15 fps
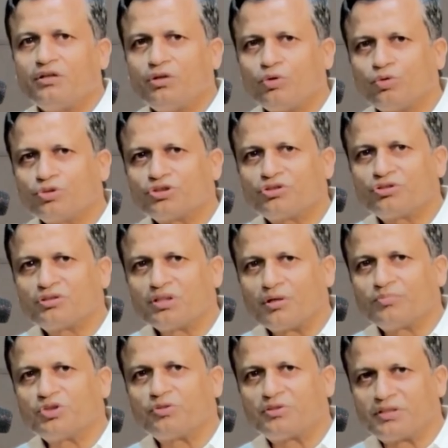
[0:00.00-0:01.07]
use
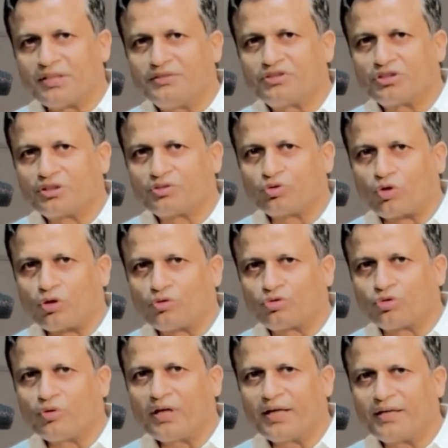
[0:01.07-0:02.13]
some sensors
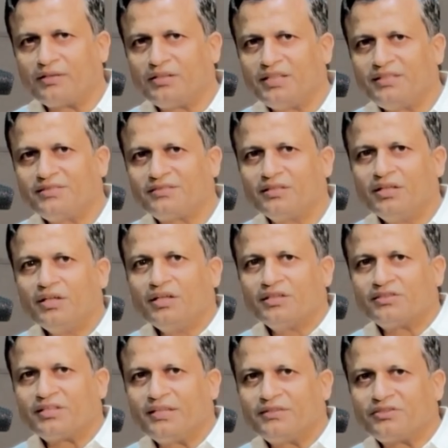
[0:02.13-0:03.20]
also, and these
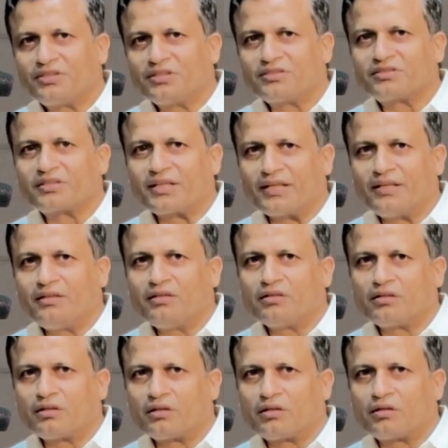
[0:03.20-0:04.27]
sensors
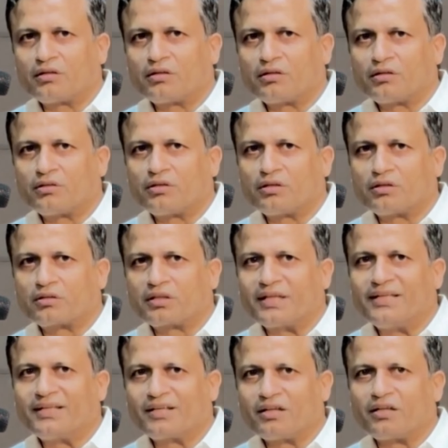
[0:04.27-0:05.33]

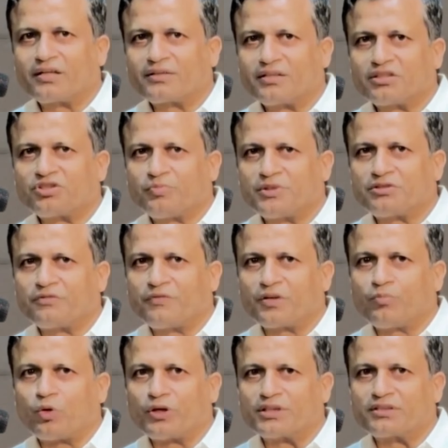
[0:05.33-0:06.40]
can collect the
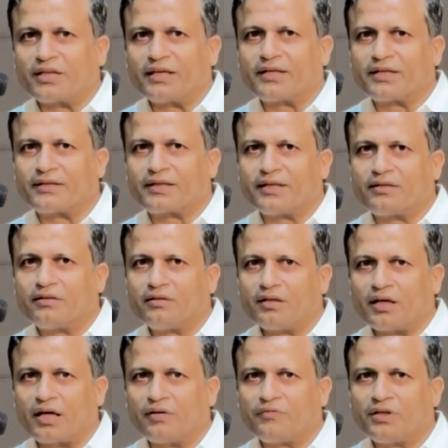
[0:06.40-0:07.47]
specific points, like we can
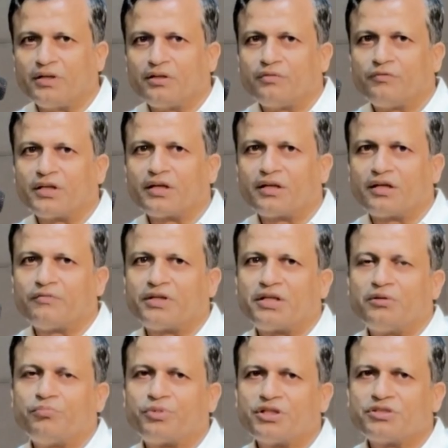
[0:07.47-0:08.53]
have a
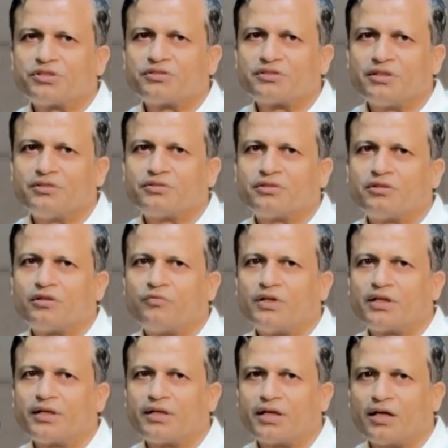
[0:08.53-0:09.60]
temperature sensor,
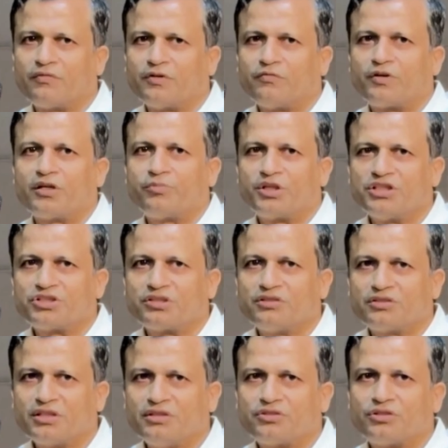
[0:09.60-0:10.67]
we can have a
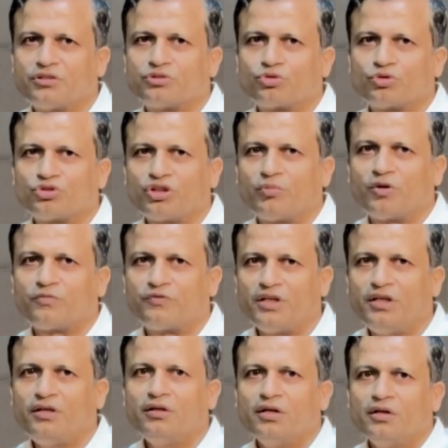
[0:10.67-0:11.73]
vibration sensor. So some of
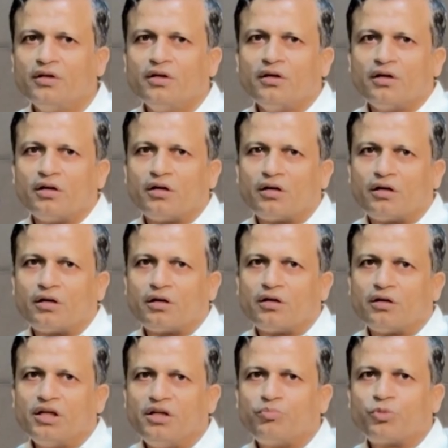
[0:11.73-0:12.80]
the
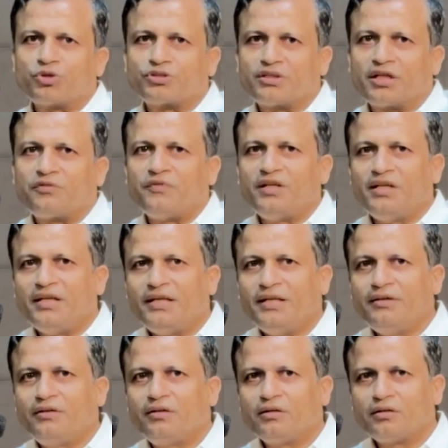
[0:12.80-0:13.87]
inputs that we
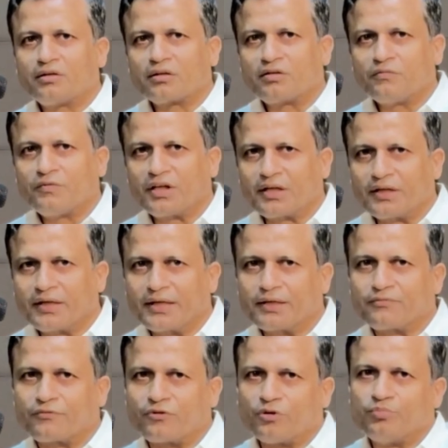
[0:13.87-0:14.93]
need we can
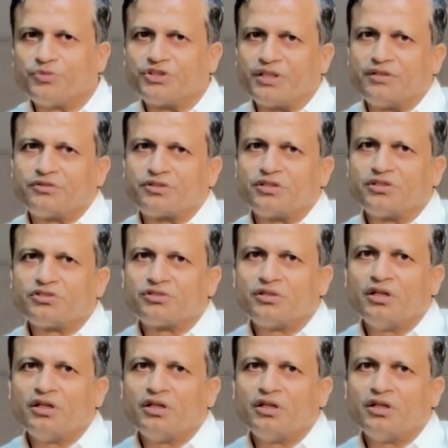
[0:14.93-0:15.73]
get from sensors.